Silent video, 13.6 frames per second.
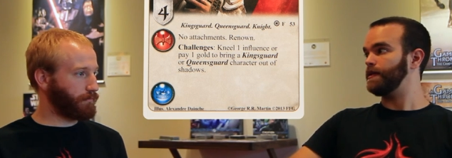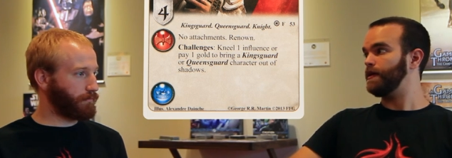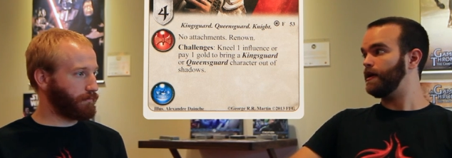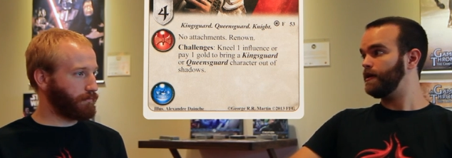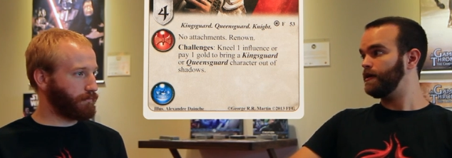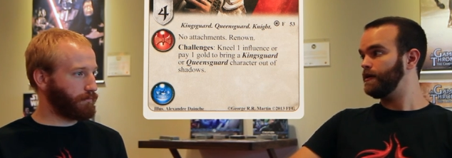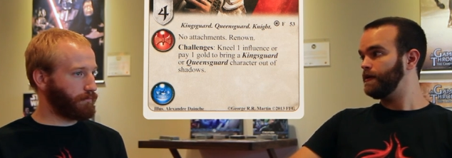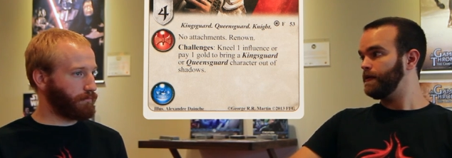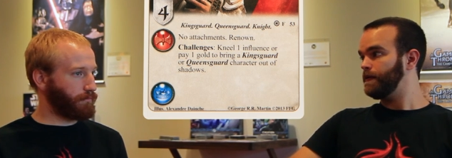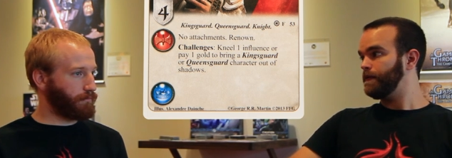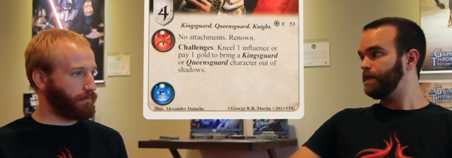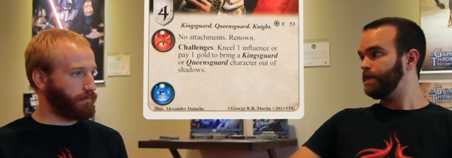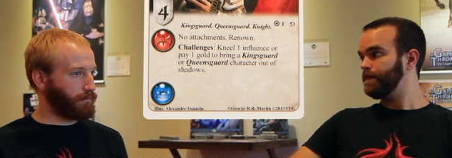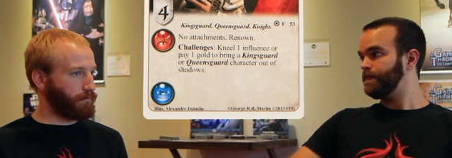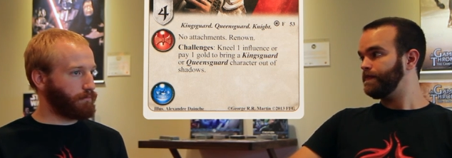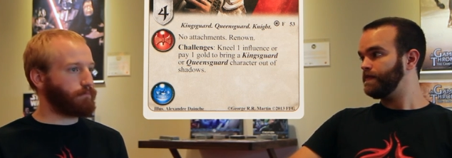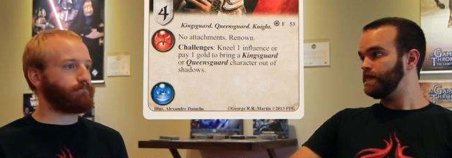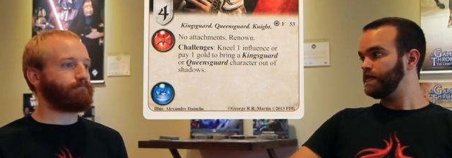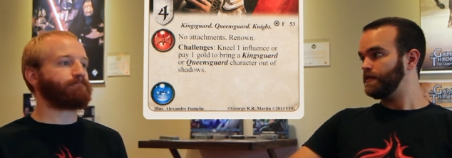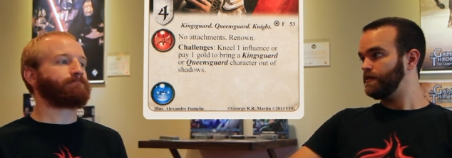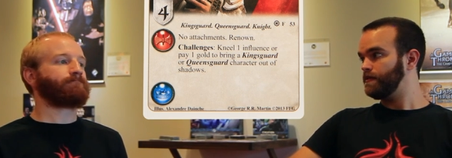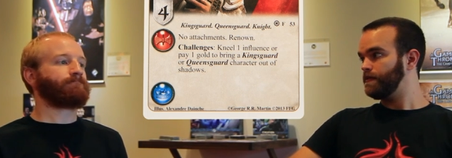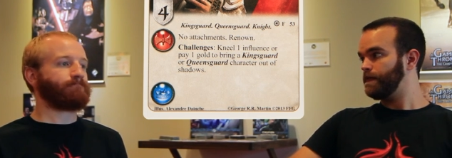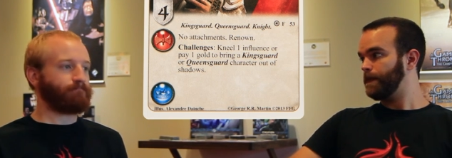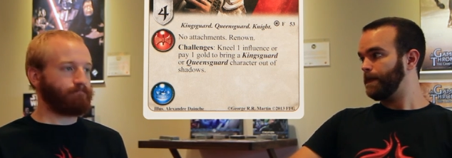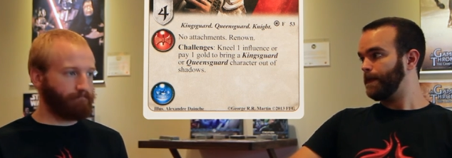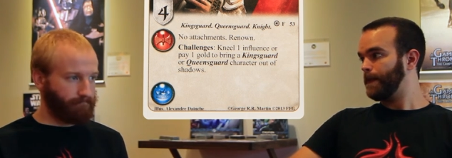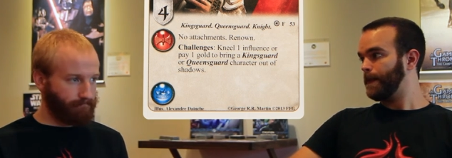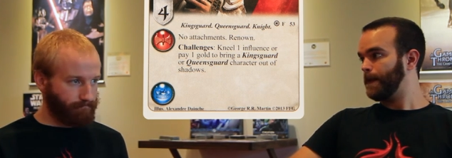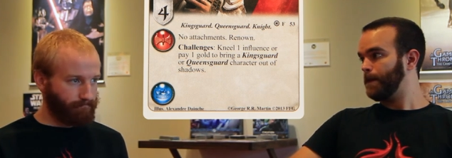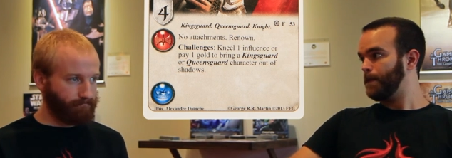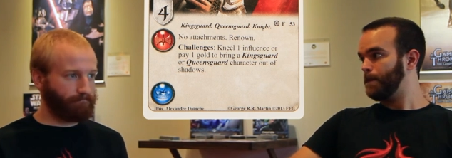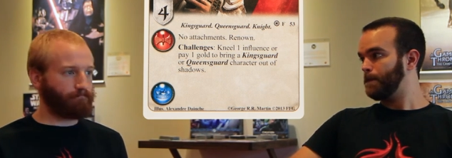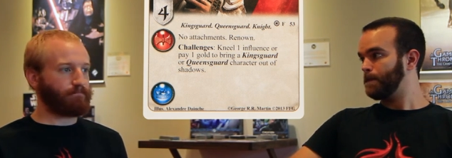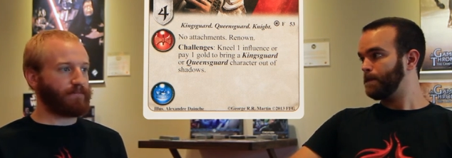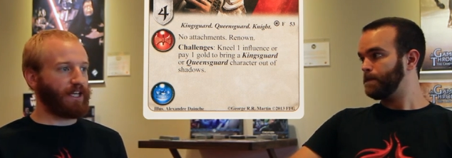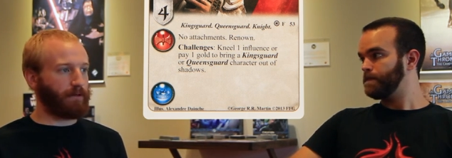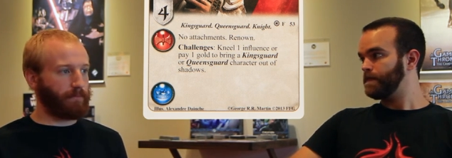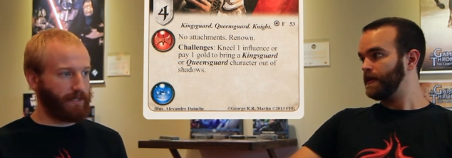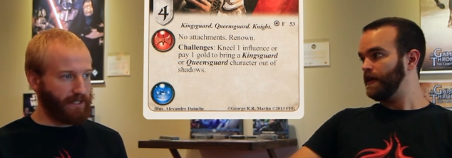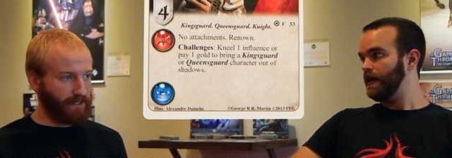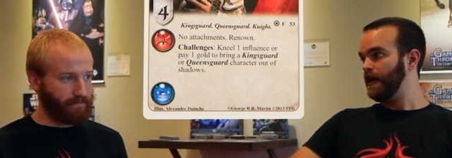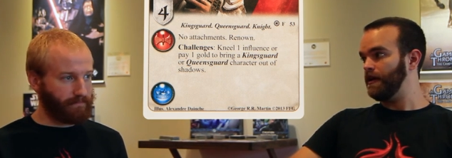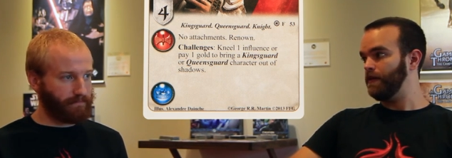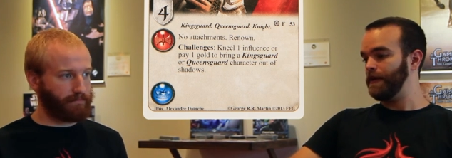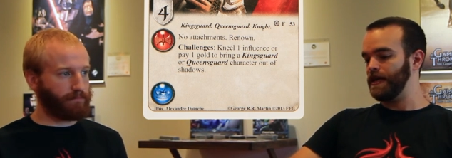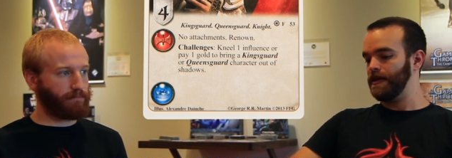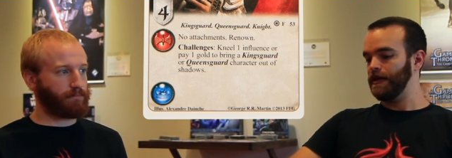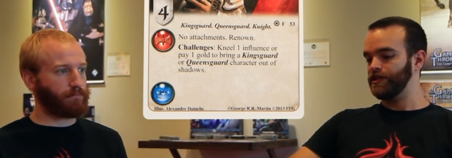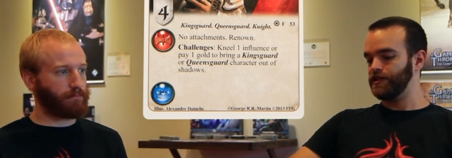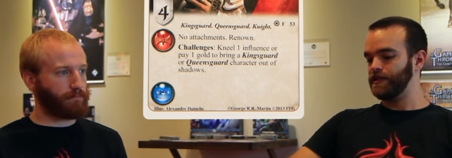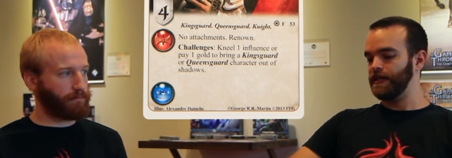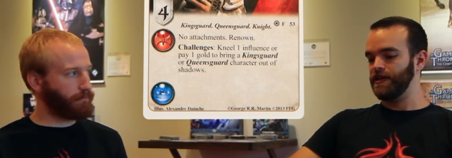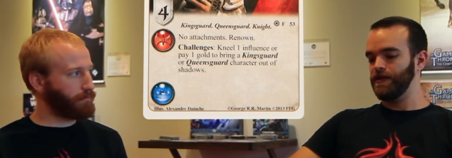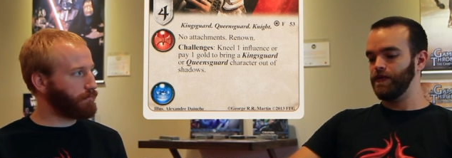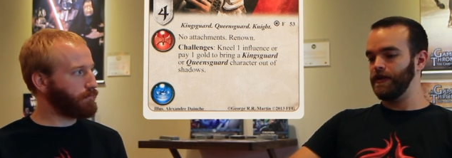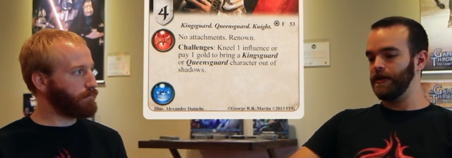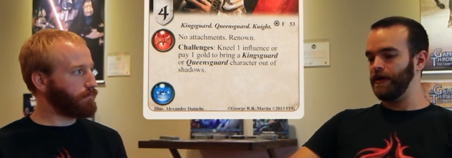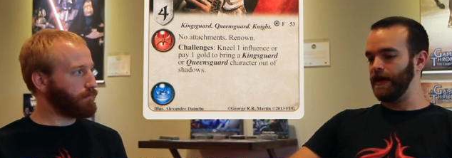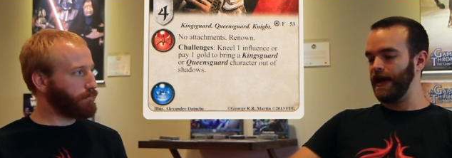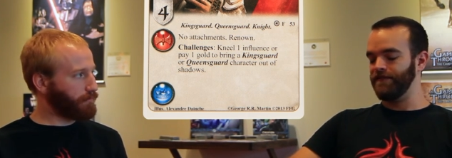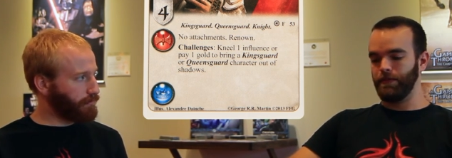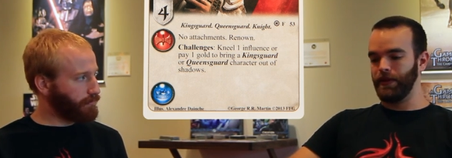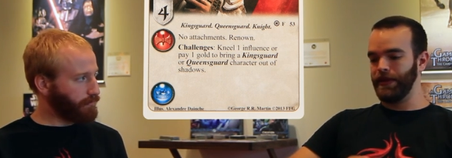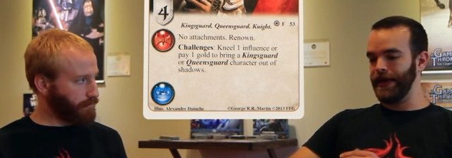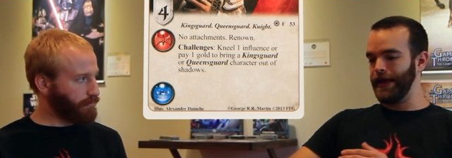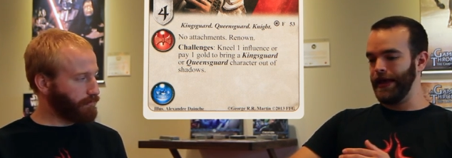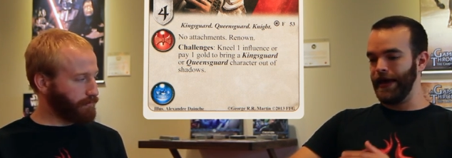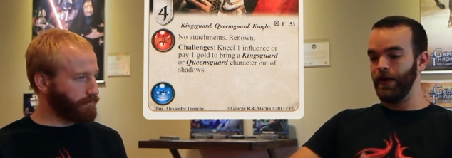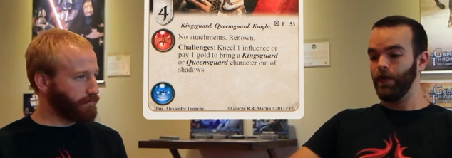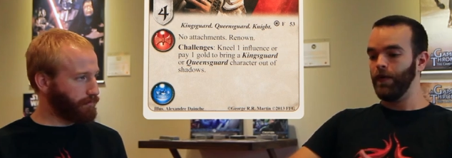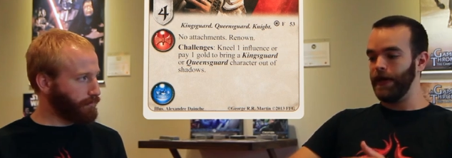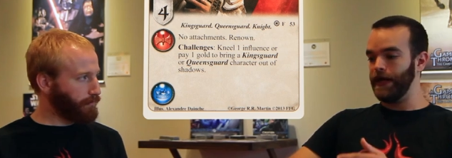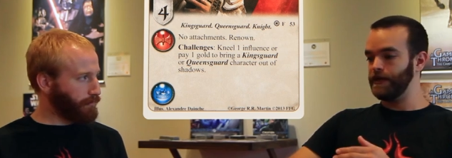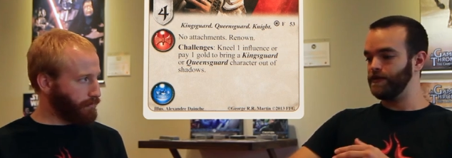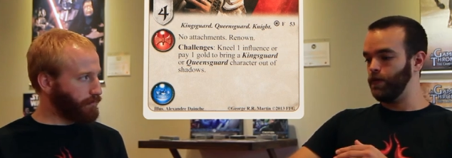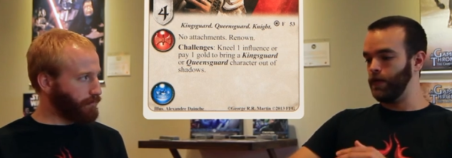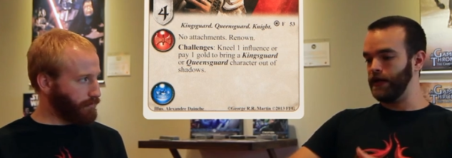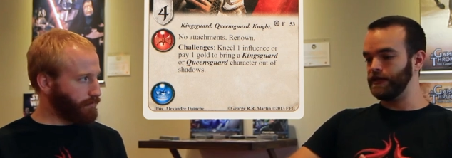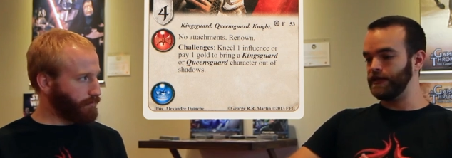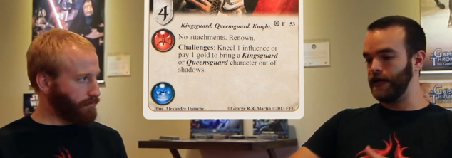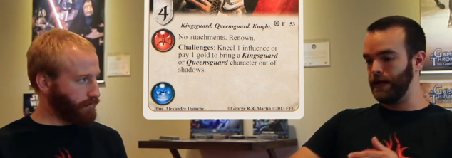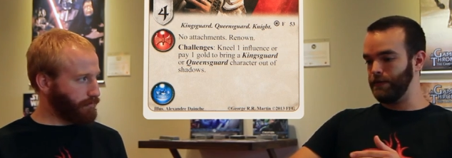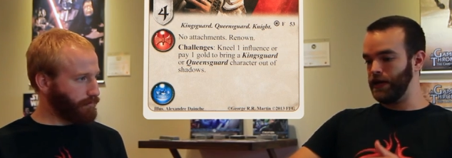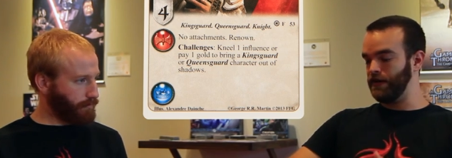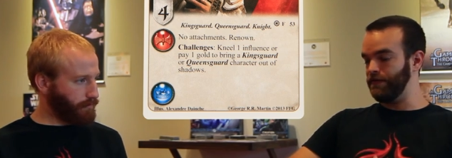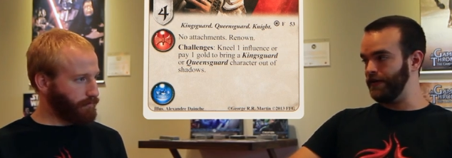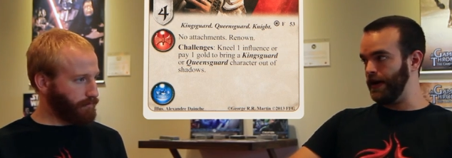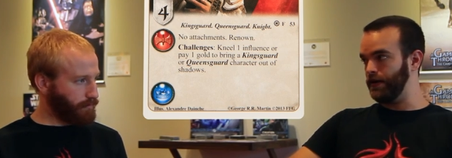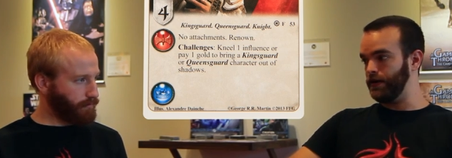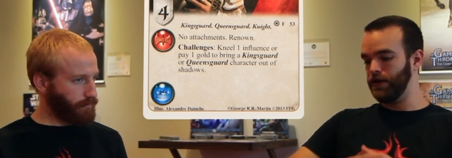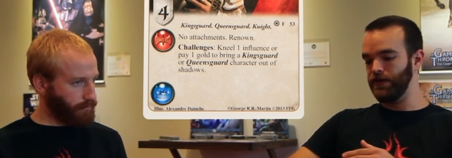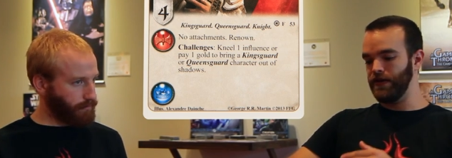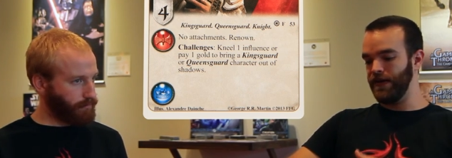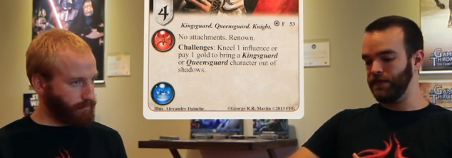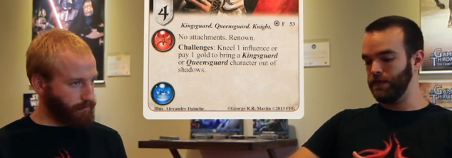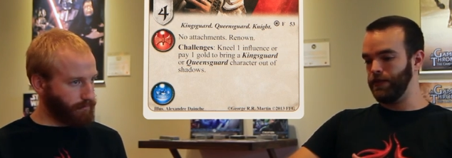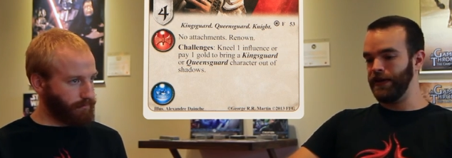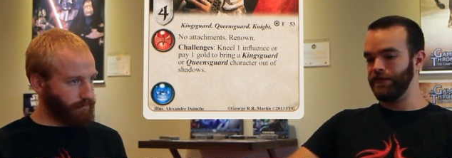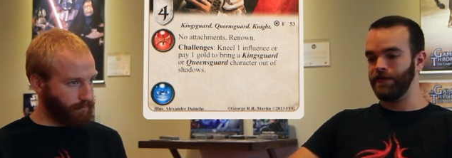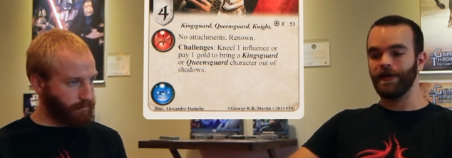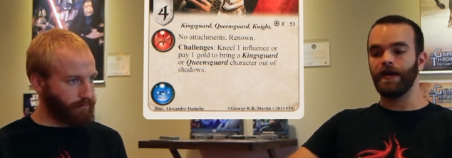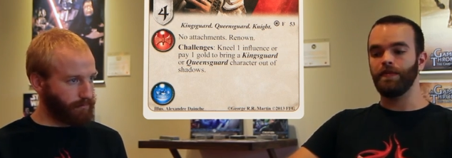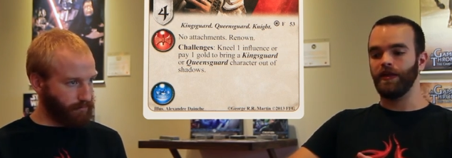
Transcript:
Speaker 1: Law. Mm-hmm. That'll be it. It'll be just like you would have to play outwit well timed on a valor. You have to play forgotten